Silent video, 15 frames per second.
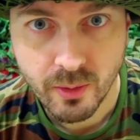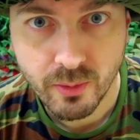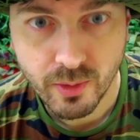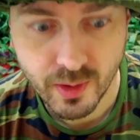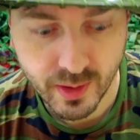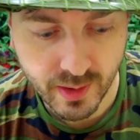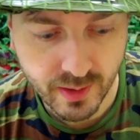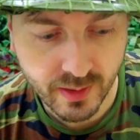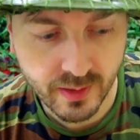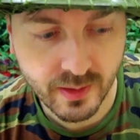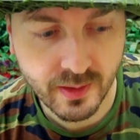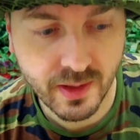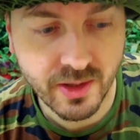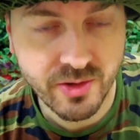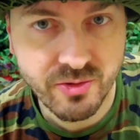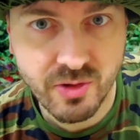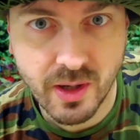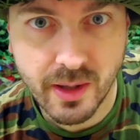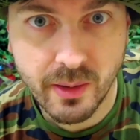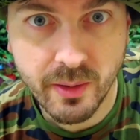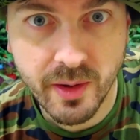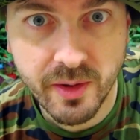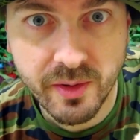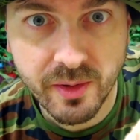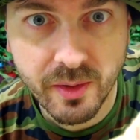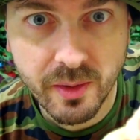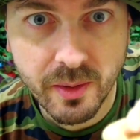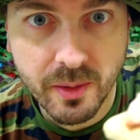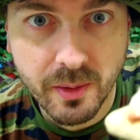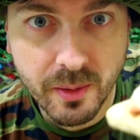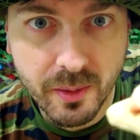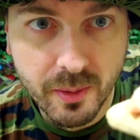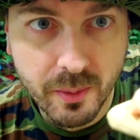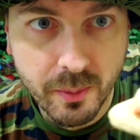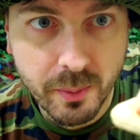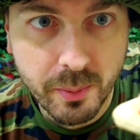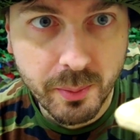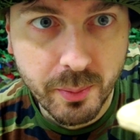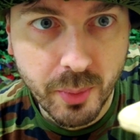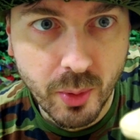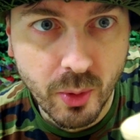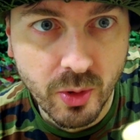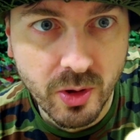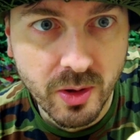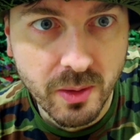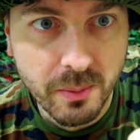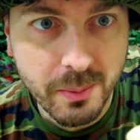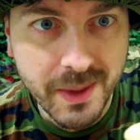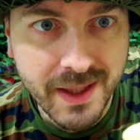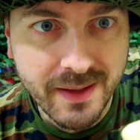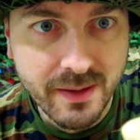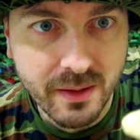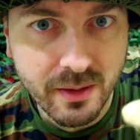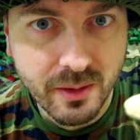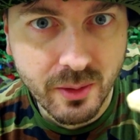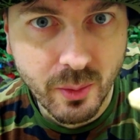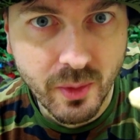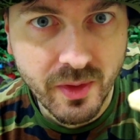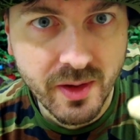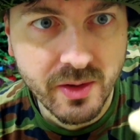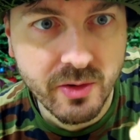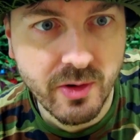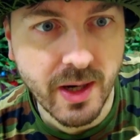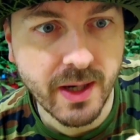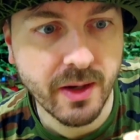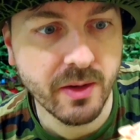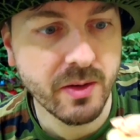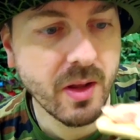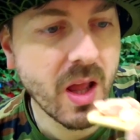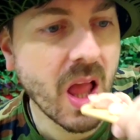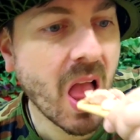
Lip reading: Right, let's try out this pork meat with these crackers.